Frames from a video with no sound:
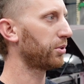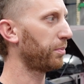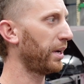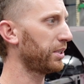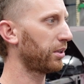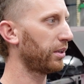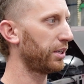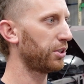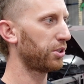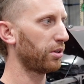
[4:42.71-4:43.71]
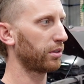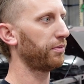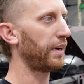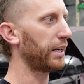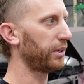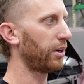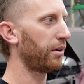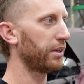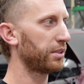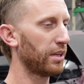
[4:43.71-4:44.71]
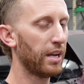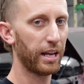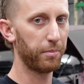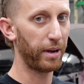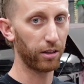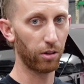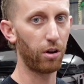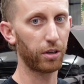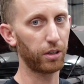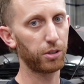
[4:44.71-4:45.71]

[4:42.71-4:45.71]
So basically, I just took the factory harness and made it longer,